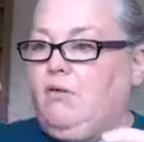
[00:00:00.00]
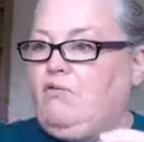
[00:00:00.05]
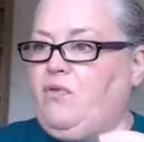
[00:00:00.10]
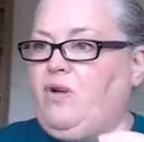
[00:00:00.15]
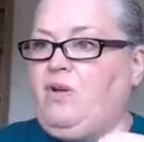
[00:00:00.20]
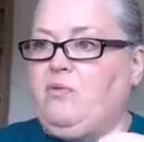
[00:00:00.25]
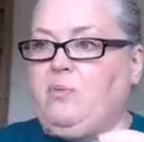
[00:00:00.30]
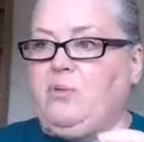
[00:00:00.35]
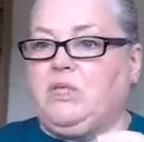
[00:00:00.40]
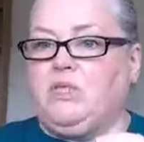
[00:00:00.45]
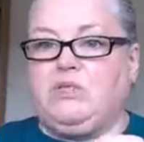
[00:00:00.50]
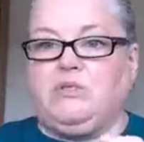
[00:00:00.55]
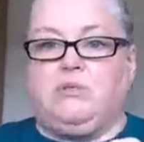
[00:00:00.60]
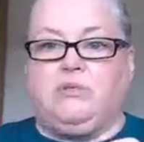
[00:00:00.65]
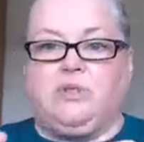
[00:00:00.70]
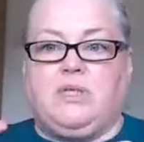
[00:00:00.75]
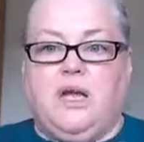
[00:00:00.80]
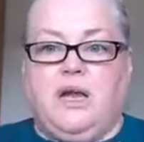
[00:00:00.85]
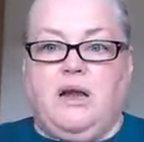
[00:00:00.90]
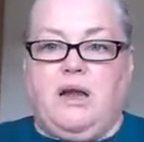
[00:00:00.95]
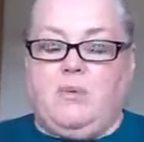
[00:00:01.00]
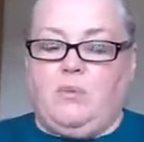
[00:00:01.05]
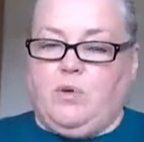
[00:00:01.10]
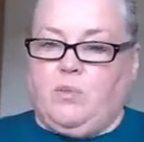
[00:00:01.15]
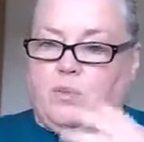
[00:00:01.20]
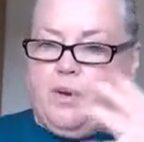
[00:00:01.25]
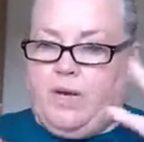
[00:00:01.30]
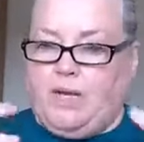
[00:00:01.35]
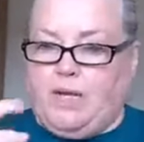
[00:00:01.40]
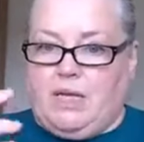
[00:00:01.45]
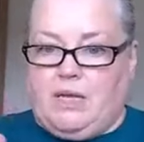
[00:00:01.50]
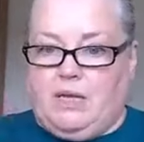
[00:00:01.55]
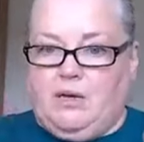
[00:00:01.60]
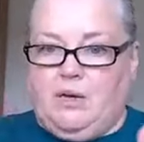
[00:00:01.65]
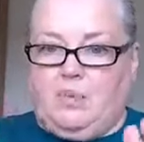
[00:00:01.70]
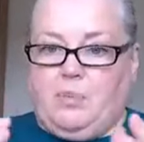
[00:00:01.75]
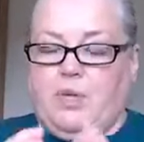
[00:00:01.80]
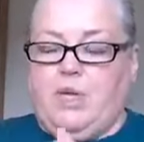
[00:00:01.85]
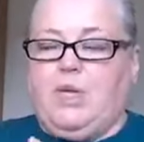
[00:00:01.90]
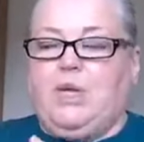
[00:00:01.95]
5-minute chunk there, and we're breaking it
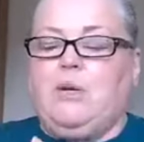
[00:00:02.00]
up.